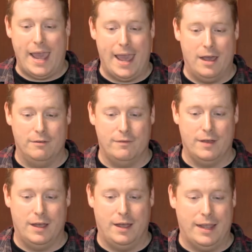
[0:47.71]
have
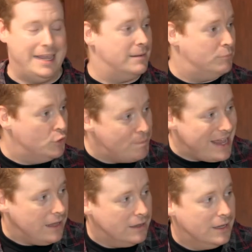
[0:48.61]
uh, Ian
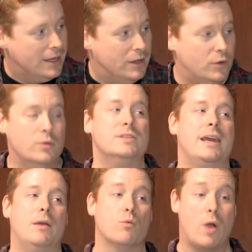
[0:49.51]
Boothby, who's
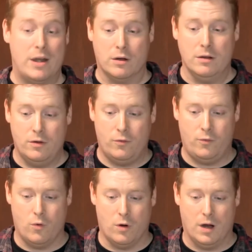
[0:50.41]
a writer
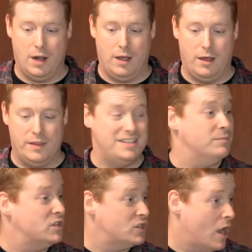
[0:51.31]
for uh, the
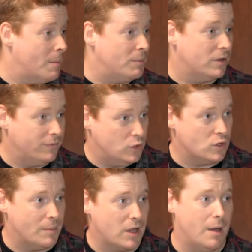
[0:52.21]
Simpsons comic book and
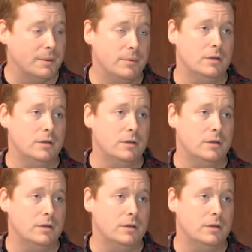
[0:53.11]
Futurama comic